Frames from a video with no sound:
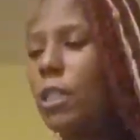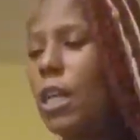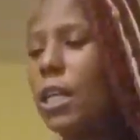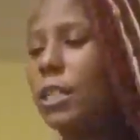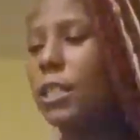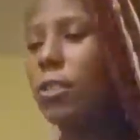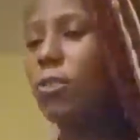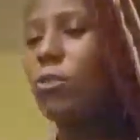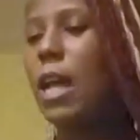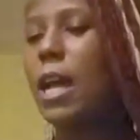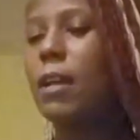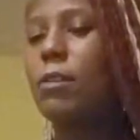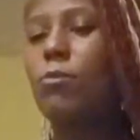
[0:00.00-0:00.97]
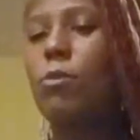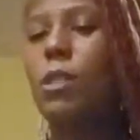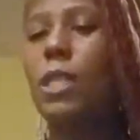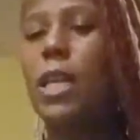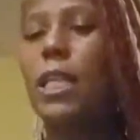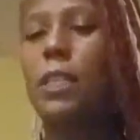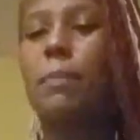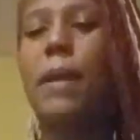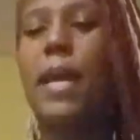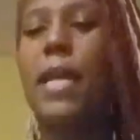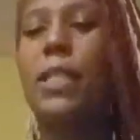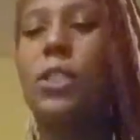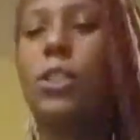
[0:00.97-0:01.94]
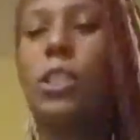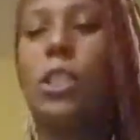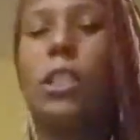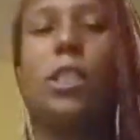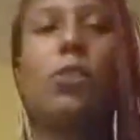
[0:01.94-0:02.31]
I see you not doing it as passionately